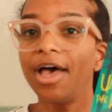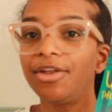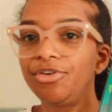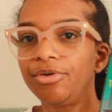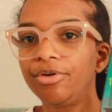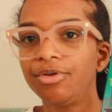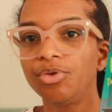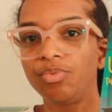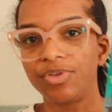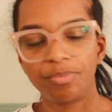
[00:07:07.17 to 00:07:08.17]
Under
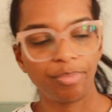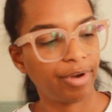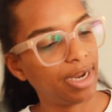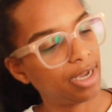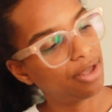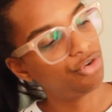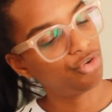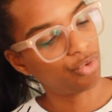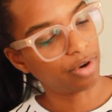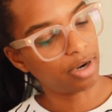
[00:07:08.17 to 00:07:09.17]
the Whispering
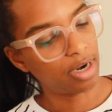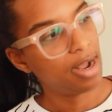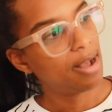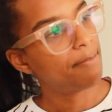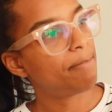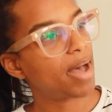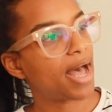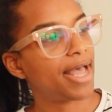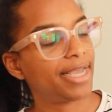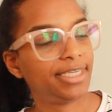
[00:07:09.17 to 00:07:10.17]
Door
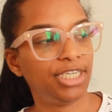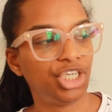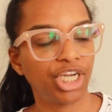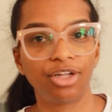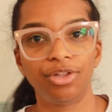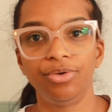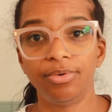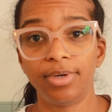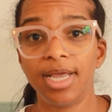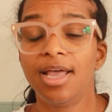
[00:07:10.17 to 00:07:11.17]
by TJ
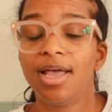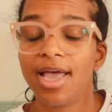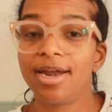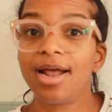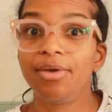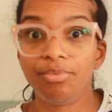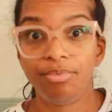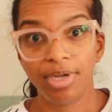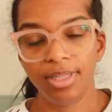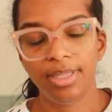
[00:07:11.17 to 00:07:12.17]
Klune, and I
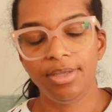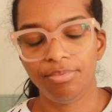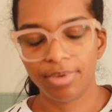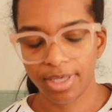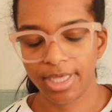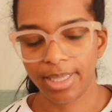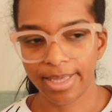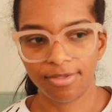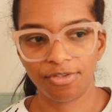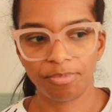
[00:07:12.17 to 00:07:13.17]
really, really
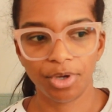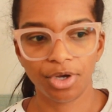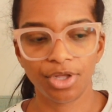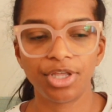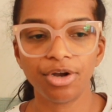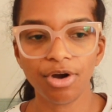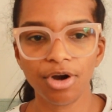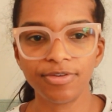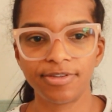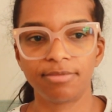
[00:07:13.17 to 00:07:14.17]
like this book. There
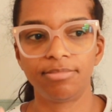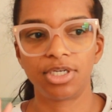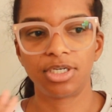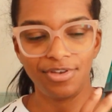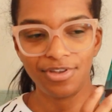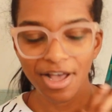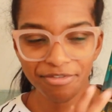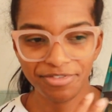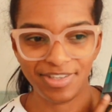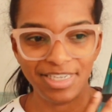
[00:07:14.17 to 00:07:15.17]
are some
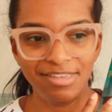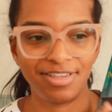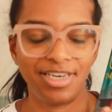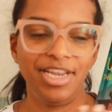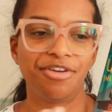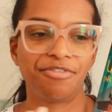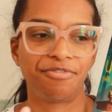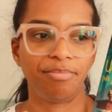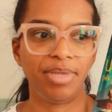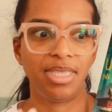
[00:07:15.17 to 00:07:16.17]
tough scenes in here
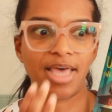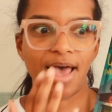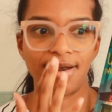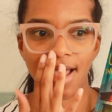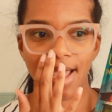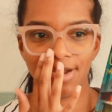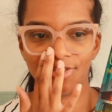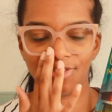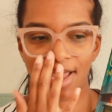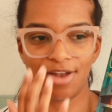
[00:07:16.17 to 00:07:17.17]
for me that I
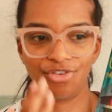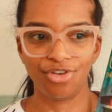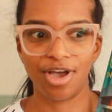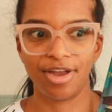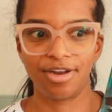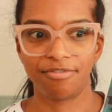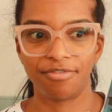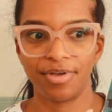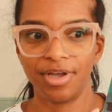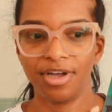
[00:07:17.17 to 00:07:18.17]
just had to kind of
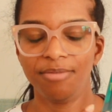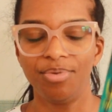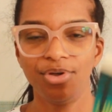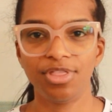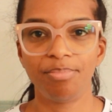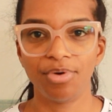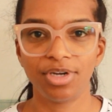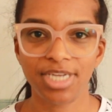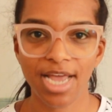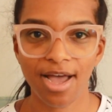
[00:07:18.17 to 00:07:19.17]
put the
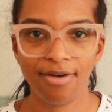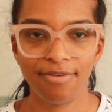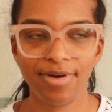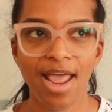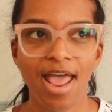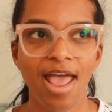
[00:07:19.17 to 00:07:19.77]
book down